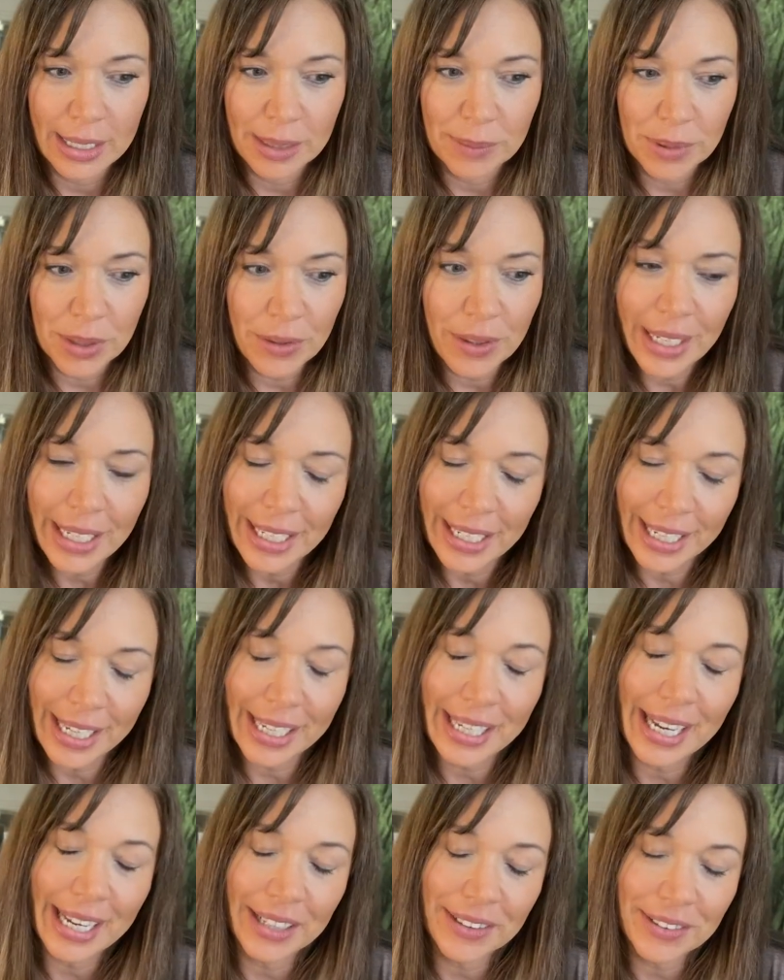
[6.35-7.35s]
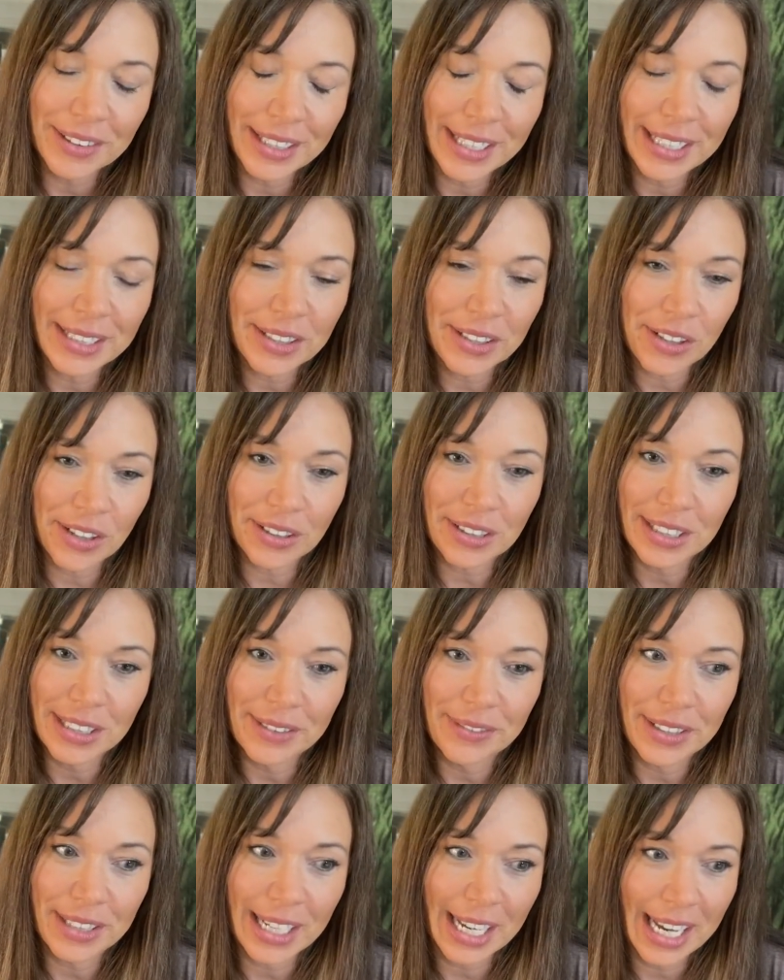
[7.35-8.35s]
so they can get healthy and start
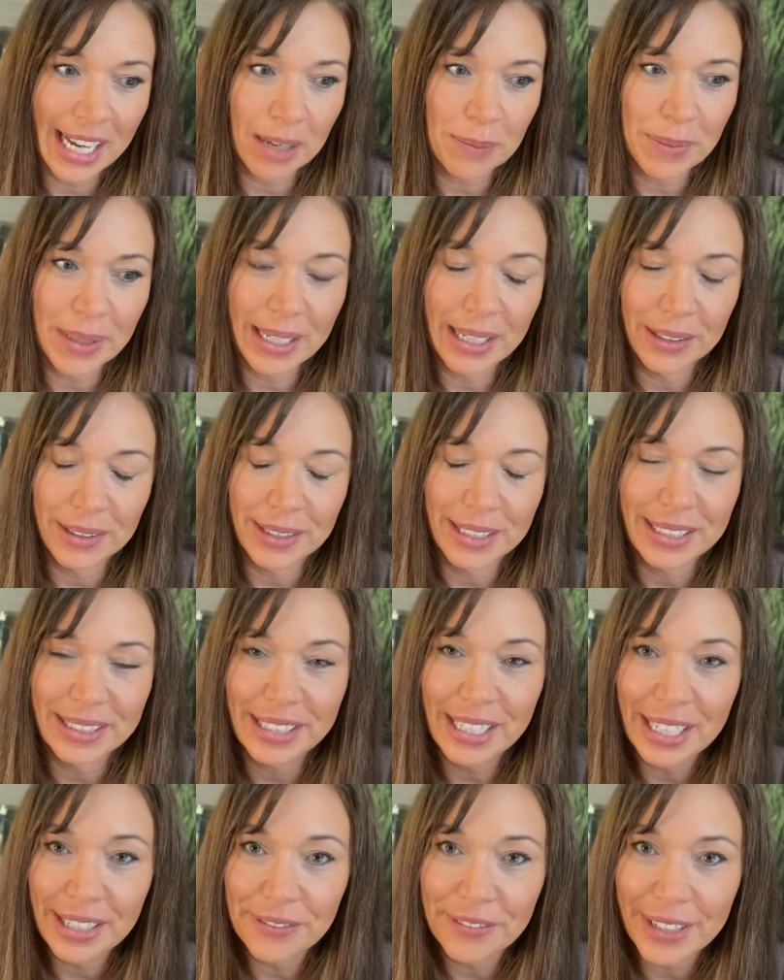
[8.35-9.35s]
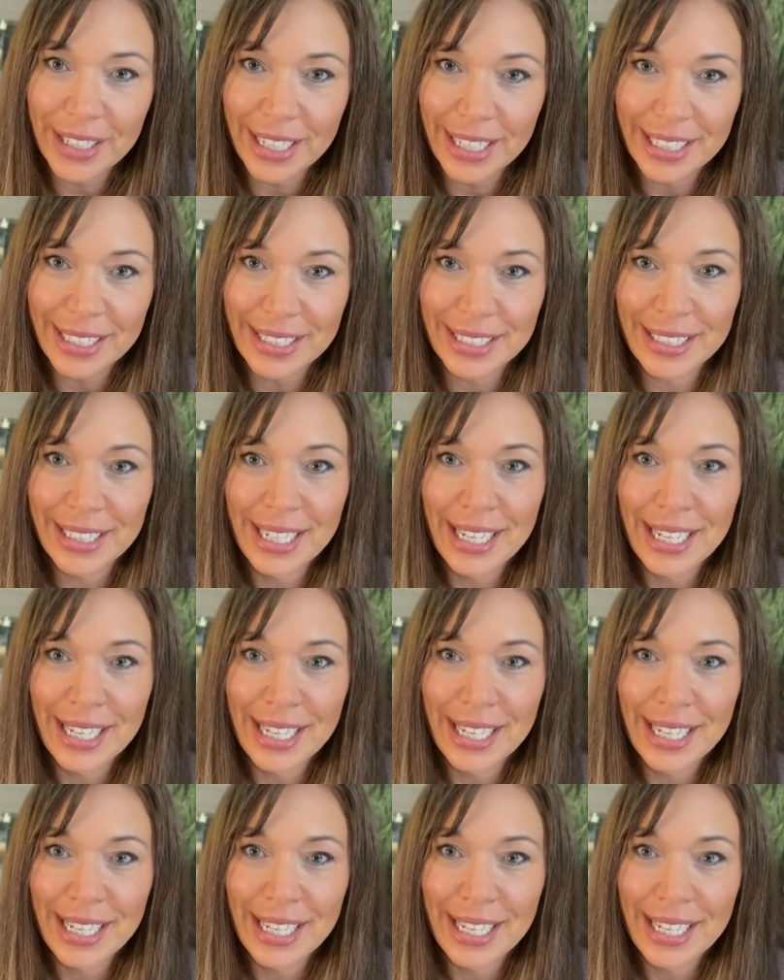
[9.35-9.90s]
living a happy, healthy life again.